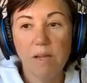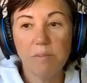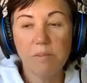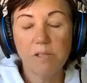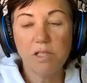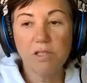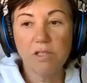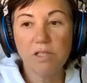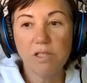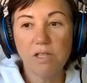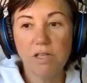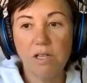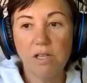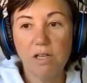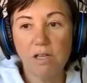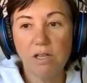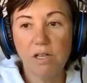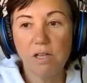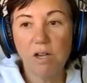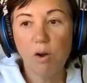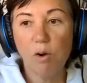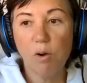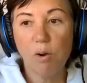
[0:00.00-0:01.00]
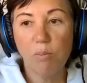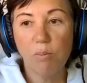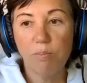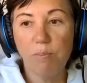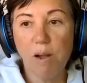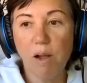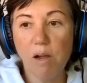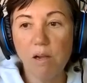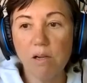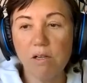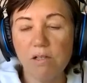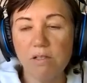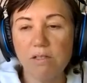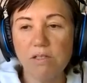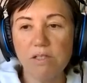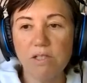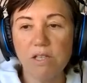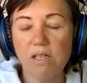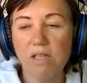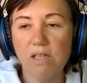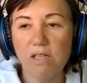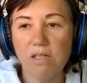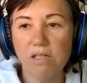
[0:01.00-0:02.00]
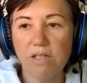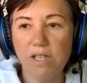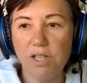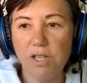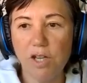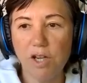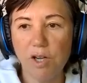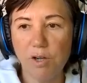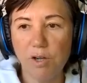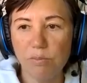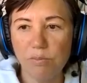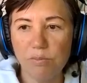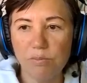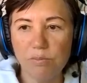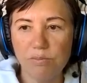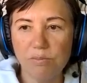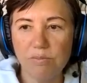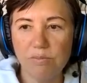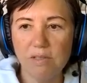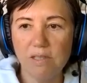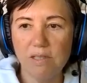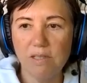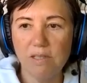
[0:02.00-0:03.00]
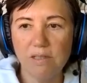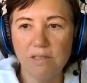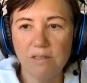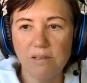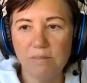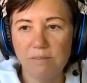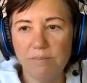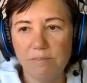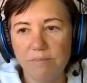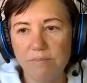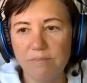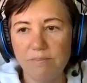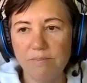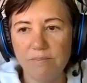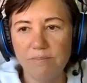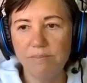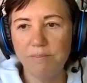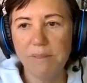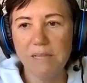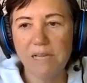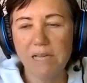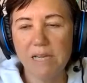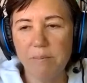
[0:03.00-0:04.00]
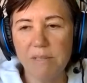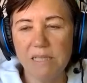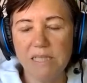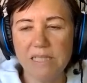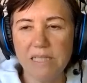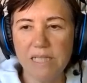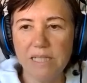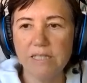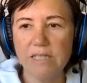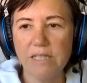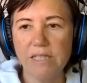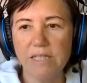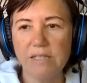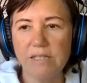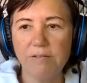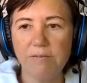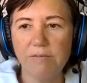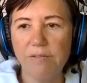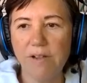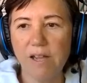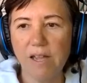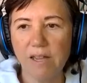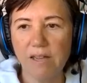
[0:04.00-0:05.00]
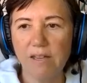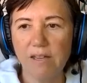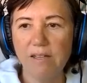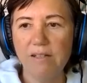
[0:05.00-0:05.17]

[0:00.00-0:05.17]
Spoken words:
Like I'm afraid I'm just gonna go bonkers and, you know,